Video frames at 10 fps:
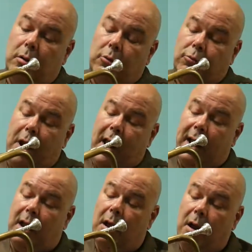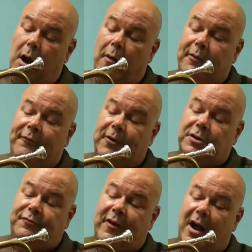ring on the
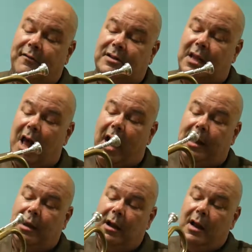first valve slide